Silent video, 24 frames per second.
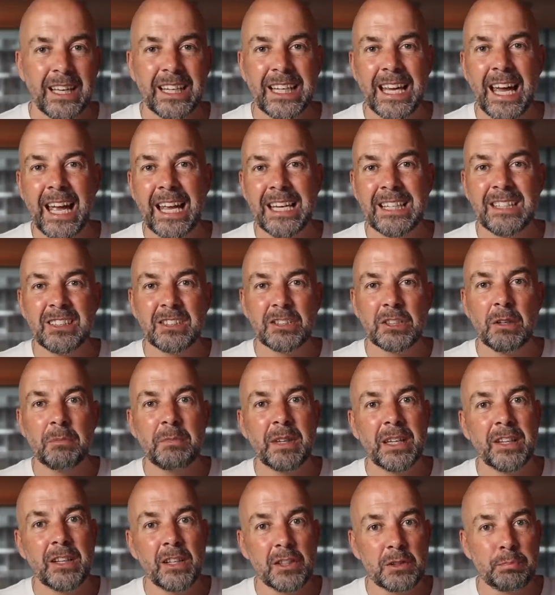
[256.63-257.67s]
Again,
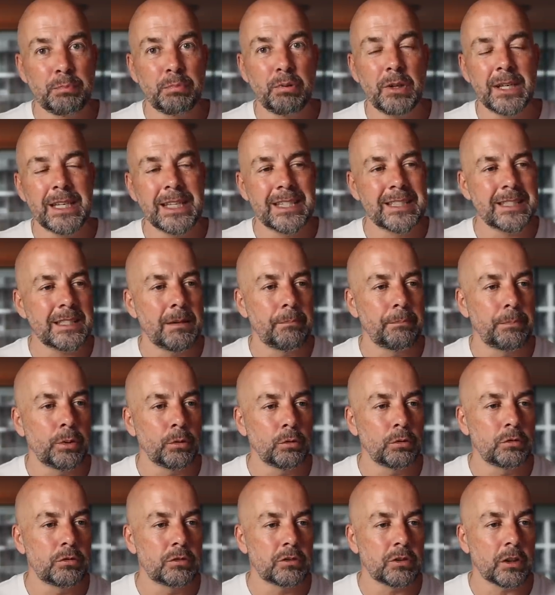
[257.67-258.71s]
something that's pretty
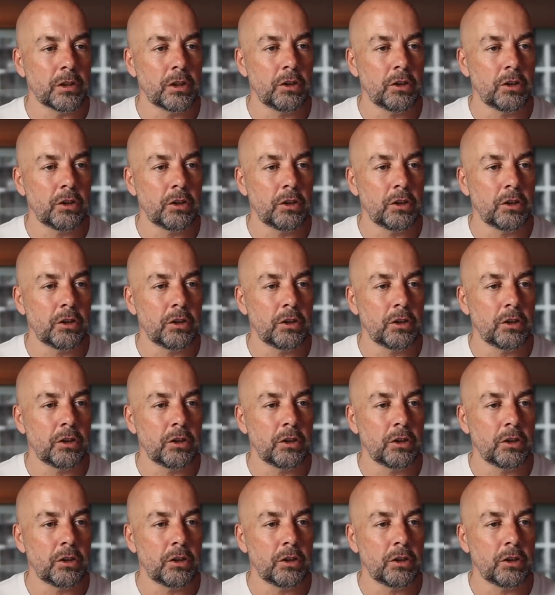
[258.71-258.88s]
simple to